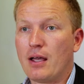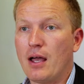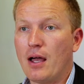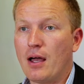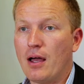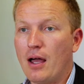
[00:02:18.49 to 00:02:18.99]

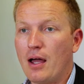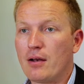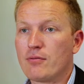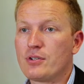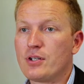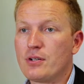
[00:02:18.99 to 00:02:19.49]

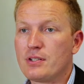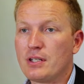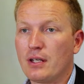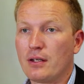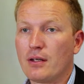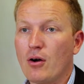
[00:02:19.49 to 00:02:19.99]
and
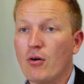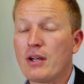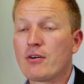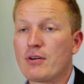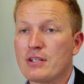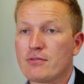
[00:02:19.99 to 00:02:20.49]
reducing or
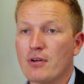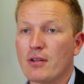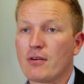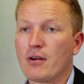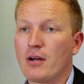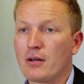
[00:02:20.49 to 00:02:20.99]
increasing
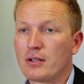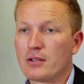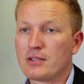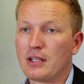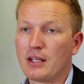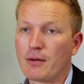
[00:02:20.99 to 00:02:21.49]
rather our
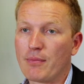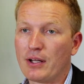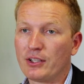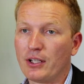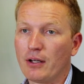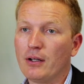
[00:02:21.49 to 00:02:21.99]
cost-to-income
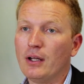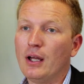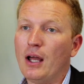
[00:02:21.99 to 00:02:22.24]
ratio,